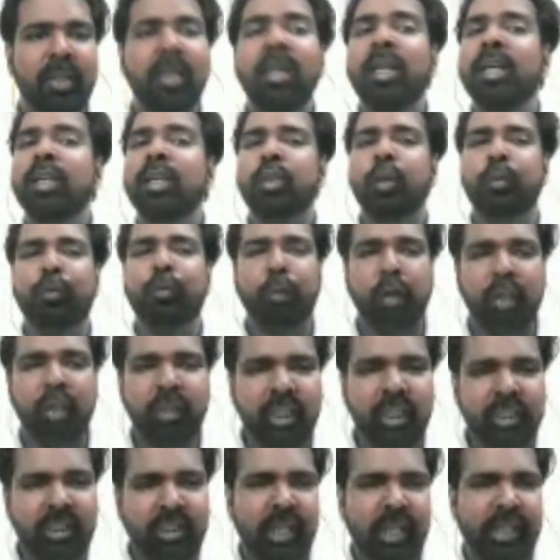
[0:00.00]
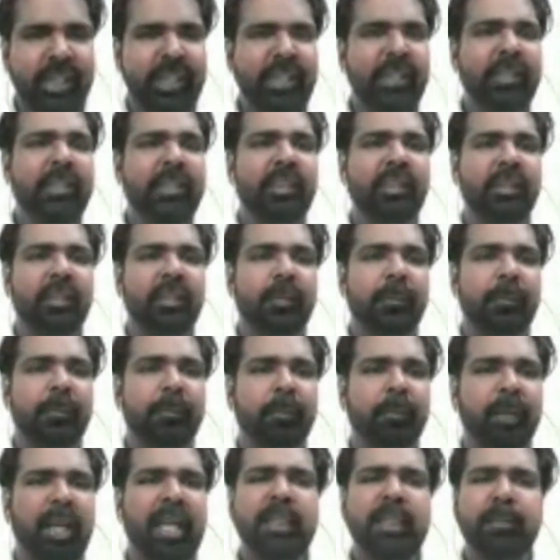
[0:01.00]
So further studies,
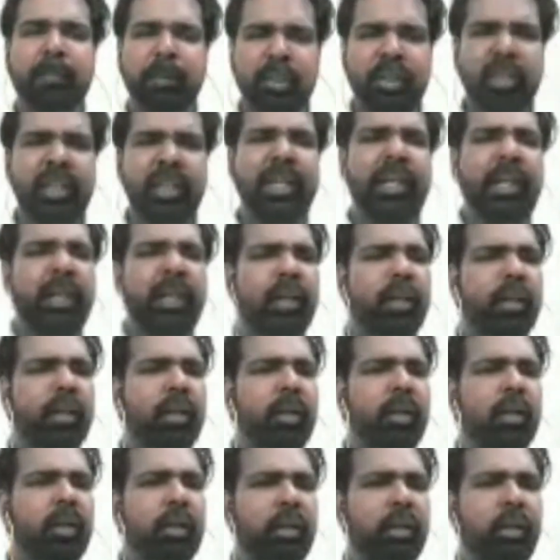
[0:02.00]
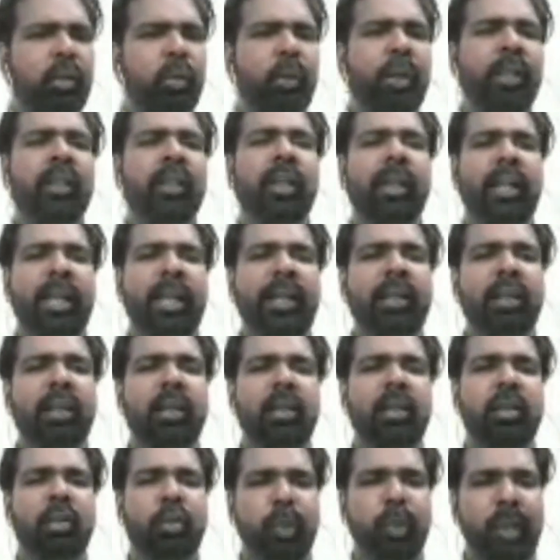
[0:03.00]
especially during the late
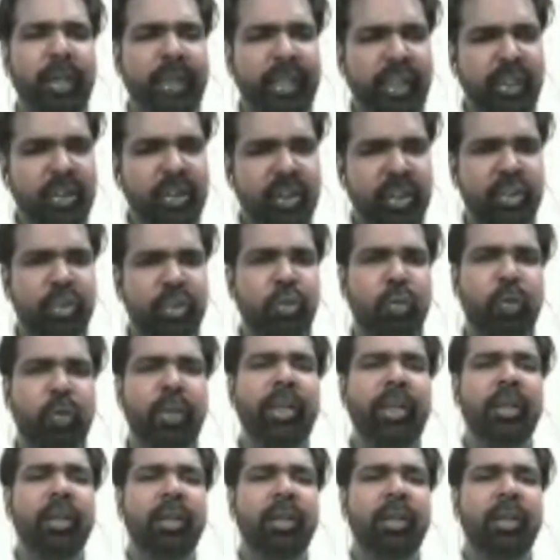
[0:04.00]
20th century,